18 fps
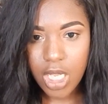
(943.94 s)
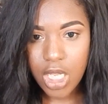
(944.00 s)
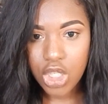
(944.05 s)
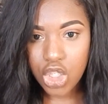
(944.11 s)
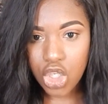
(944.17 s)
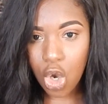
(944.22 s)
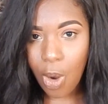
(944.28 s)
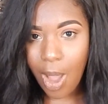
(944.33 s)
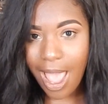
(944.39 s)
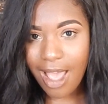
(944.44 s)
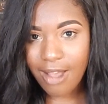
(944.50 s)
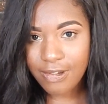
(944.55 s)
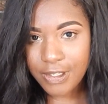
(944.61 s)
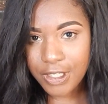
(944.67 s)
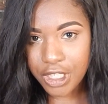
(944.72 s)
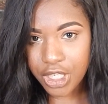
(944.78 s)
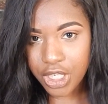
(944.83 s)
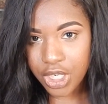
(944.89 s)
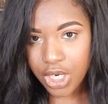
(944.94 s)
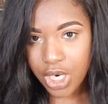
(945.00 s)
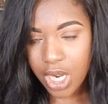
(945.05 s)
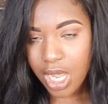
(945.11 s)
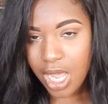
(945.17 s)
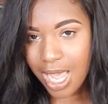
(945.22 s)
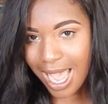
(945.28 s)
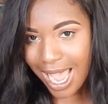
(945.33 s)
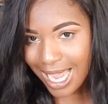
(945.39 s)
So after
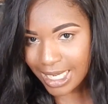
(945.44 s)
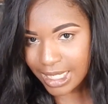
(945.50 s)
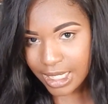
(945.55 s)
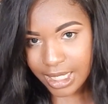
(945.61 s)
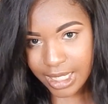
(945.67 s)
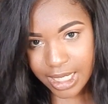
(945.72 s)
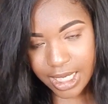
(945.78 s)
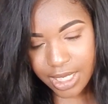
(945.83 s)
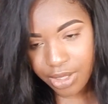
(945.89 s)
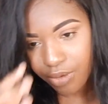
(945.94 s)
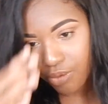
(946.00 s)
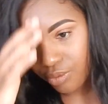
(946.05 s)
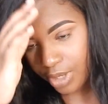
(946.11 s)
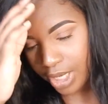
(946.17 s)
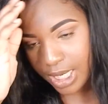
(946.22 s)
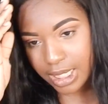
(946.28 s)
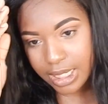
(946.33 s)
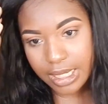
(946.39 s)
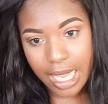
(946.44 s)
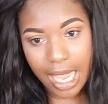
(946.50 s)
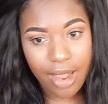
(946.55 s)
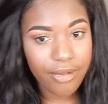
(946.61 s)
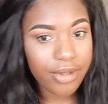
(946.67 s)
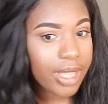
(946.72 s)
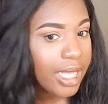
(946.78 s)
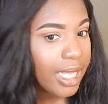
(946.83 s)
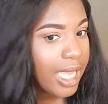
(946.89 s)
I did the rinse,
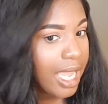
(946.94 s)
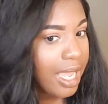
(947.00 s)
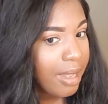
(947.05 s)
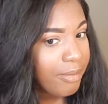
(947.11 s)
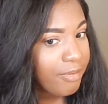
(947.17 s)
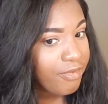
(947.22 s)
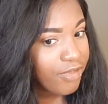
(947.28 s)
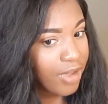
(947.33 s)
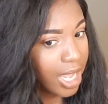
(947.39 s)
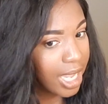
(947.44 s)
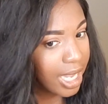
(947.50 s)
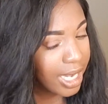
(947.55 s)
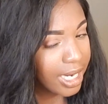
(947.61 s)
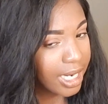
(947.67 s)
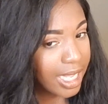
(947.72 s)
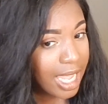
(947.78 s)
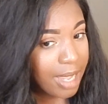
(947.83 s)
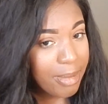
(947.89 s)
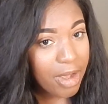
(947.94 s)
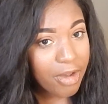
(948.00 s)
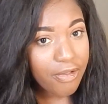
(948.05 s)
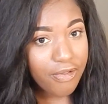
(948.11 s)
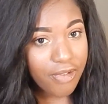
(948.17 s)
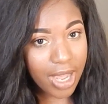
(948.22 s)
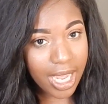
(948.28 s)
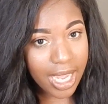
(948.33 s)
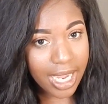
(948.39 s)
everything came
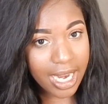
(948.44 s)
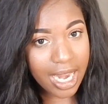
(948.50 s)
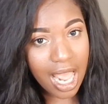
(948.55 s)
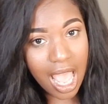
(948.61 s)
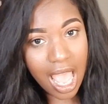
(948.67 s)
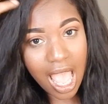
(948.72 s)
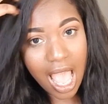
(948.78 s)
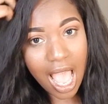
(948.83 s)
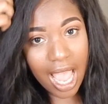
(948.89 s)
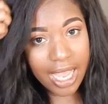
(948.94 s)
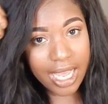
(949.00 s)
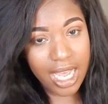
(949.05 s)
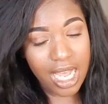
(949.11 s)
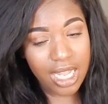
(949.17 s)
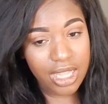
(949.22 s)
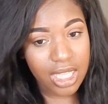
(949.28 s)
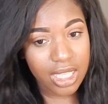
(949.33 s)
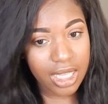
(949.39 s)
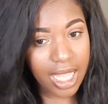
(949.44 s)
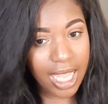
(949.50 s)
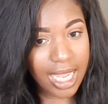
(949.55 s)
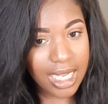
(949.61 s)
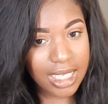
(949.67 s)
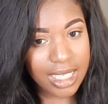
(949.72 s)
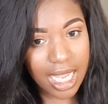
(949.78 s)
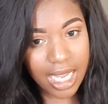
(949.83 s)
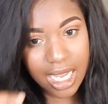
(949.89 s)
out fine. I cut the
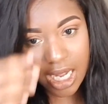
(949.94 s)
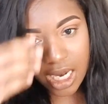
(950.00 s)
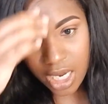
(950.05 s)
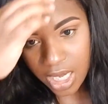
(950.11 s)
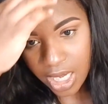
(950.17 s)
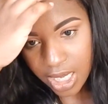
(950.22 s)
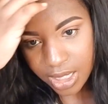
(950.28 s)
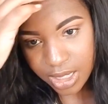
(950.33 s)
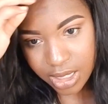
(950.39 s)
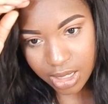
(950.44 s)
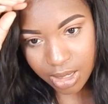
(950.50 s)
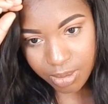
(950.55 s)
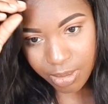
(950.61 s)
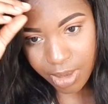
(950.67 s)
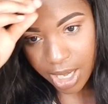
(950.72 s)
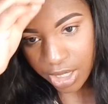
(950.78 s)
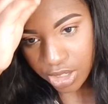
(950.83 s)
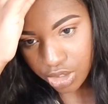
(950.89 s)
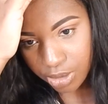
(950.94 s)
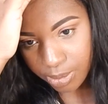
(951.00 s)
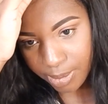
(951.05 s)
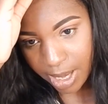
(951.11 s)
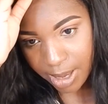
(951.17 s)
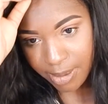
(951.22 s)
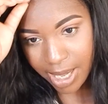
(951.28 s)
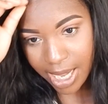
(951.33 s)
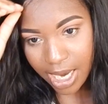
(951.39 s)
lace. I kind of cut some extra
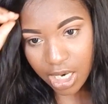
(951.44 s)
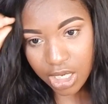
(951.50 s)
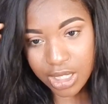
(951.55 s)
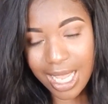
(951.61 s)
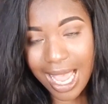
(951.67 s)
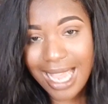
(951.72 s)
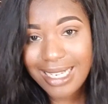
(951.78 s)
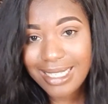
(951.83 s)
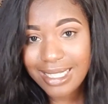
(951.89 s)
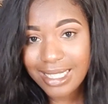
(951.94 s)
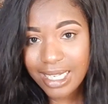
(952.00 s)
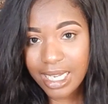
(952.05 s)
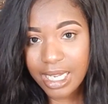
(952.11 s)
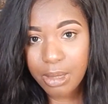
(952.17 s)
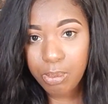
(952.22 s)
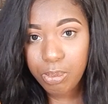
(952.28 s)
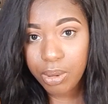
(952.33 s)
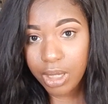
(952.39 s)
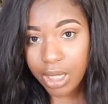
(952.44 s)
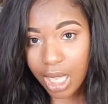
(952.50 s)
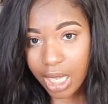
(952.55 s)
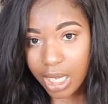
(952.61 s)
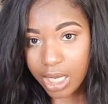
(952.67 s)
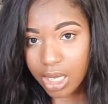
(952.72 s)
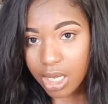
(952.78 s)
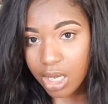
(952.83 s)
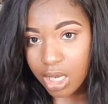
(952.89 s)
baby hairs. I did
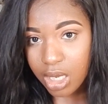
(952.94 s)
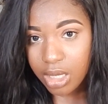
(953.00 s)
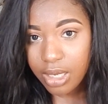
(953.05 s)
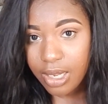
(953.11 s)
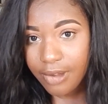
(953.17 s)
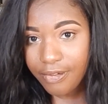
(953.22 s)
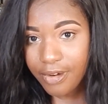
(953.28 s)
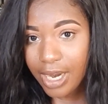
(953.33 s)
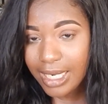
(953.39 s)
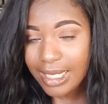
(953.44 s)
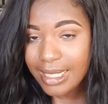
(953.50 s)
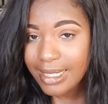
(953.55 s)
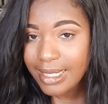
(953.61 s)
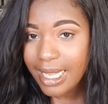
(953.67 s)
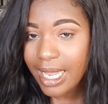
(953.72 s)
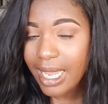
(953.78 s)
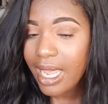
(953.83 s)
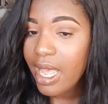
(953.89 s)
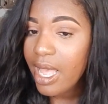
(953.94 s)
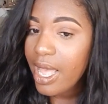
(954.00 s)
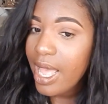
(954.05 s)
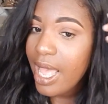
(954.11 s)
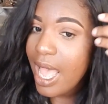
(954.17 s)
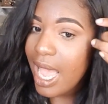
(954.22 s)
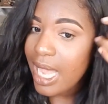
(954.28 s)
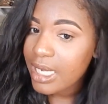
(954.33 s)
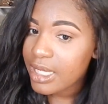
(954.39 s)
pluck, I forgot to say,
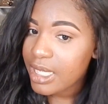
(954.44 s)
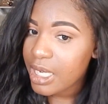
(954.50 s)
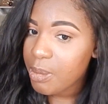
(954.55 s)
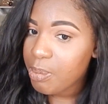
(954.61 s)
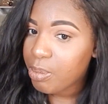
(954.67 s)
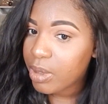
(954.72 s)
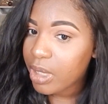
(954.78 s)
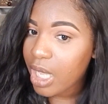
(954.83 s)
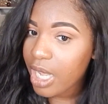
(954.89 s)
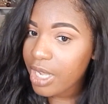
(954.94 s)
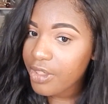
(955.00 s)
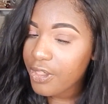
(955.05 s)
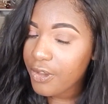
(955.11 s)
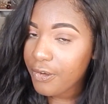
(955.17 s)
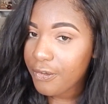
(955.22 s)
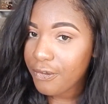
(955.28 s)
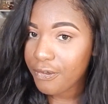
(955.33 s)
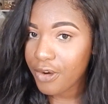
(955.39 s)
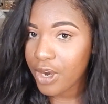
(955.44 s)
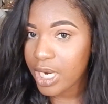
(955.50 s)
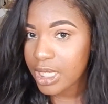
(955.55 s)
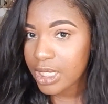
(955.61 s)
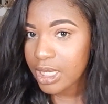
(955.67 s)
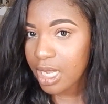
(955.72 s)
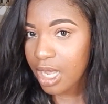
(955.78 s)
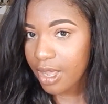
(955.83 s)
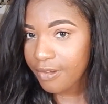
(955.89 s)
I did pluck the
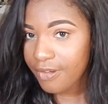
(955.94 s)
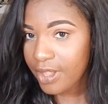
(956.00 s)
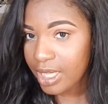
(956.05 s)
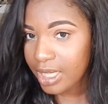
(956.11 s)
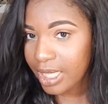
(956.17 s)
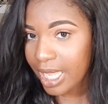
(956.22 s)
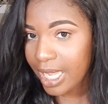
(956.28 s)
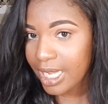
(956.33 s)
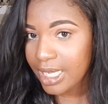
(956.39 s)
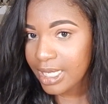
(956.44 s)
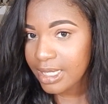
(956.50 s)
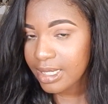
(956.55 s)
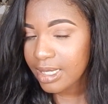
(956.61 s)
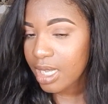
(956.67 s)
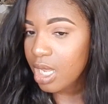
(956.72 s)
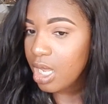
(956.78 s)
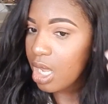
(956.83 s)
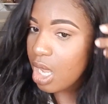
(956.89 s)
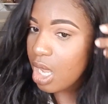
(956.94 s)
front of the lace.